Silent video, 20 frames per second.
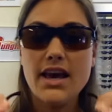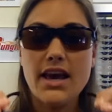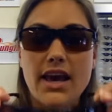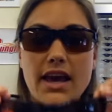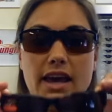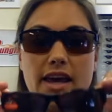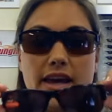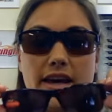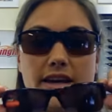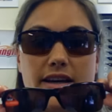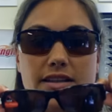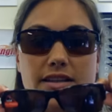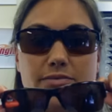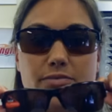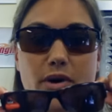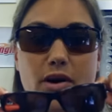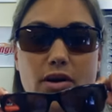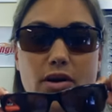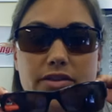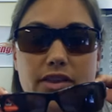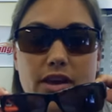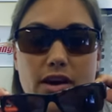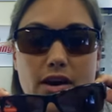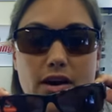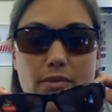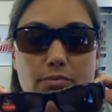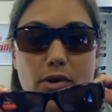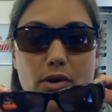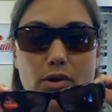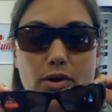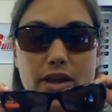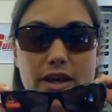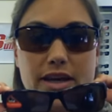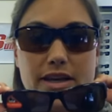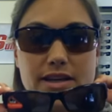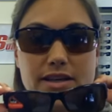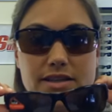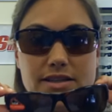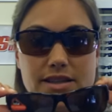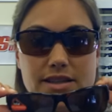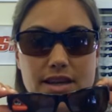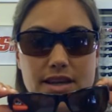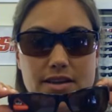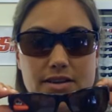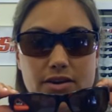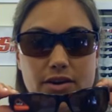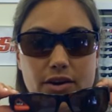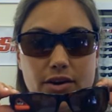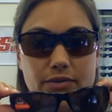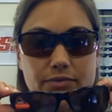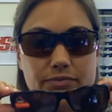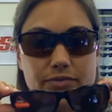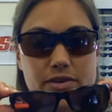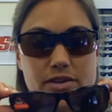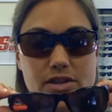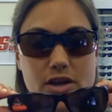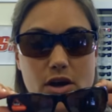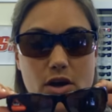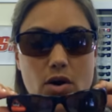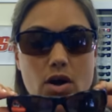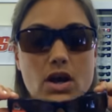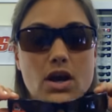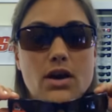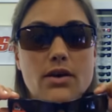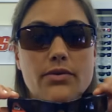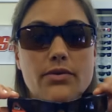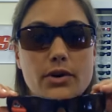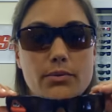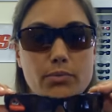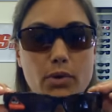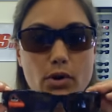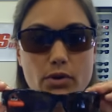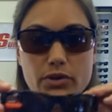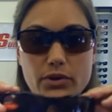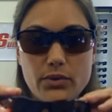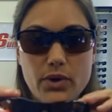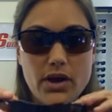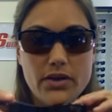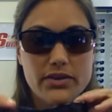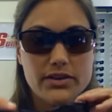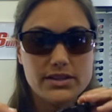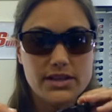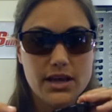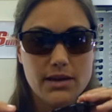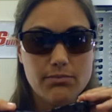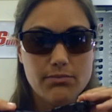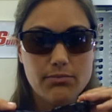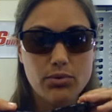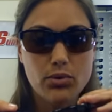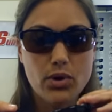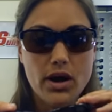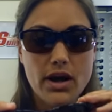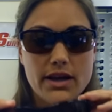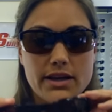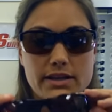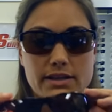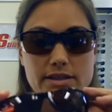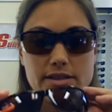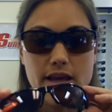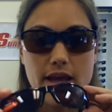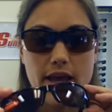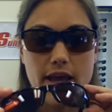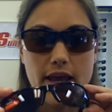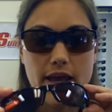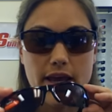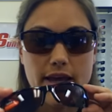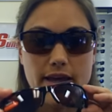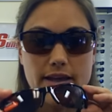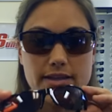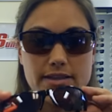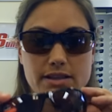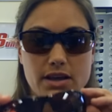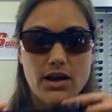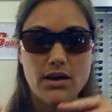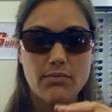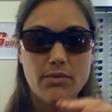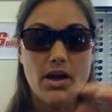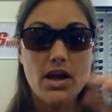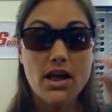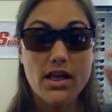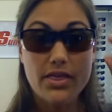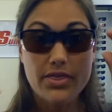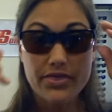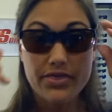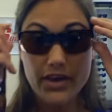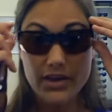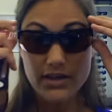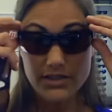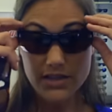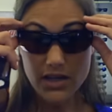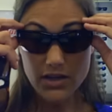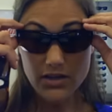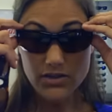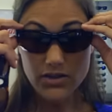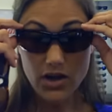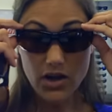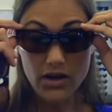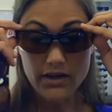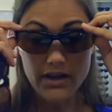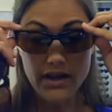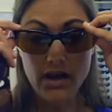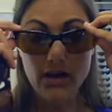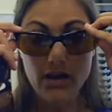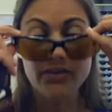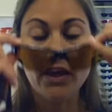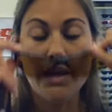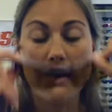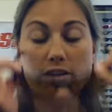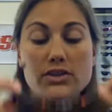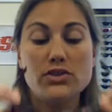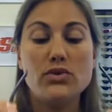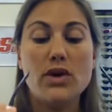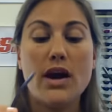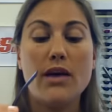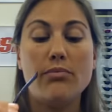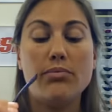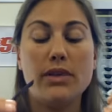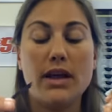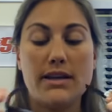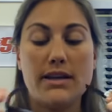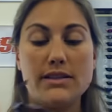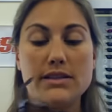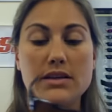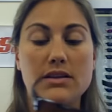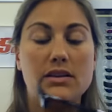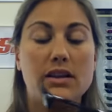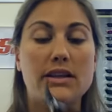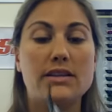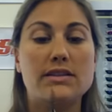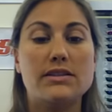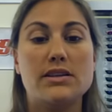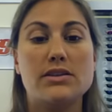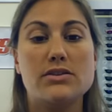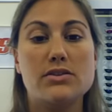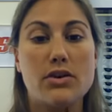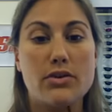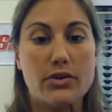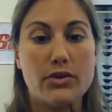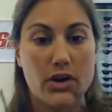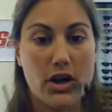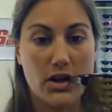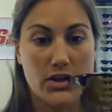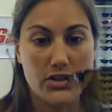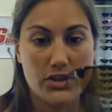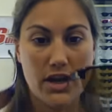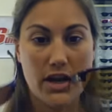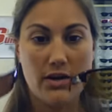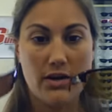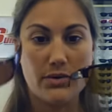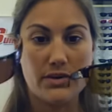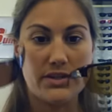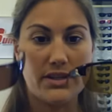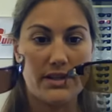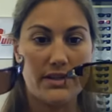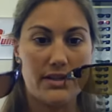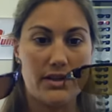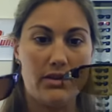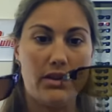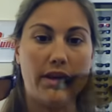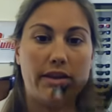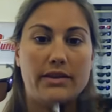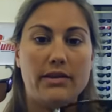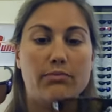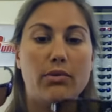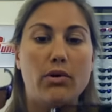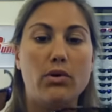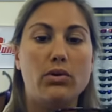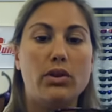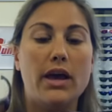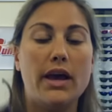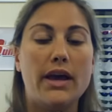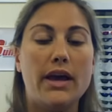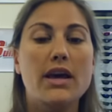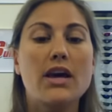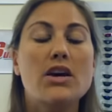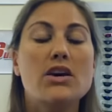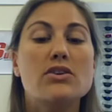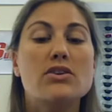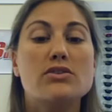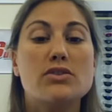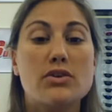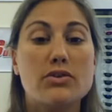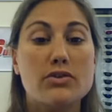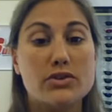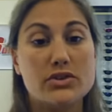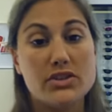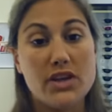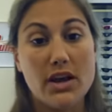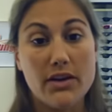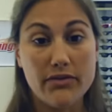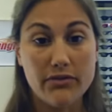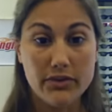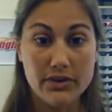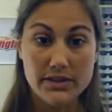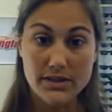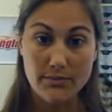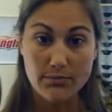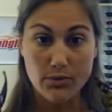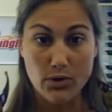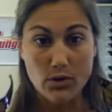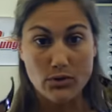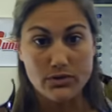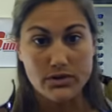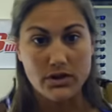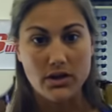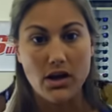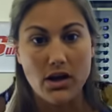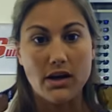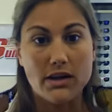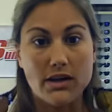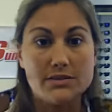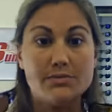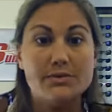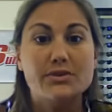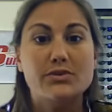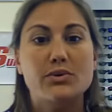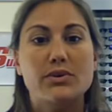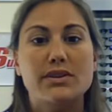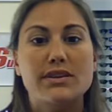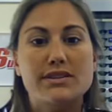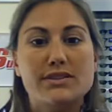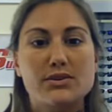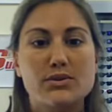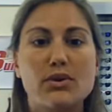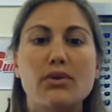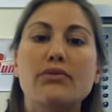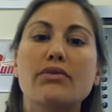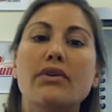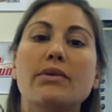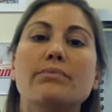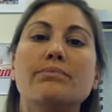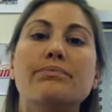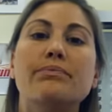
and but the Bolle Zander. So they're both around the same price, and um, the Sundog, they do have plastic lenses, so they're not shadow resistant like the Bolle. So there's definitely some pros and cons between the two of them.